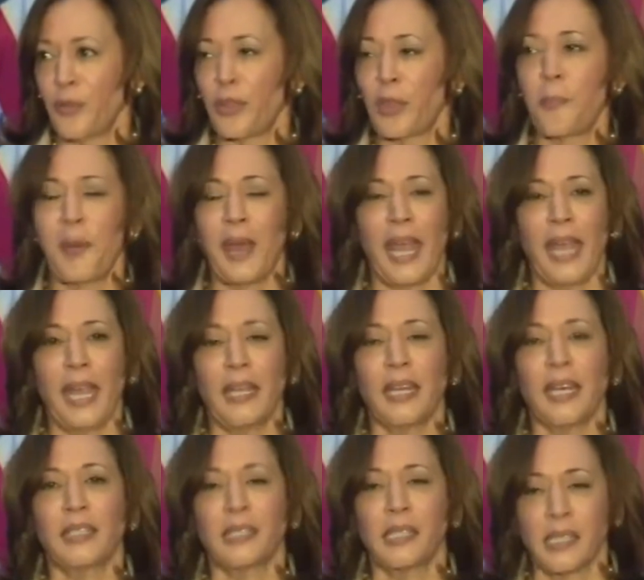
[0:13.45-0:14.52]
for the
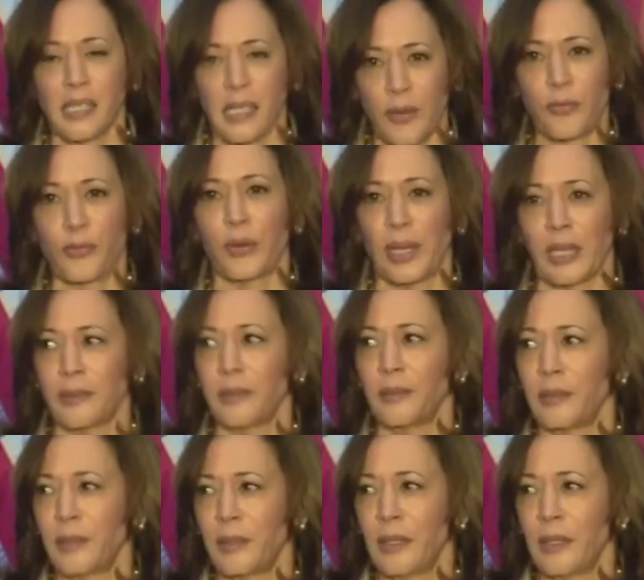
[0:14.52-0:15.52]
pain and suffering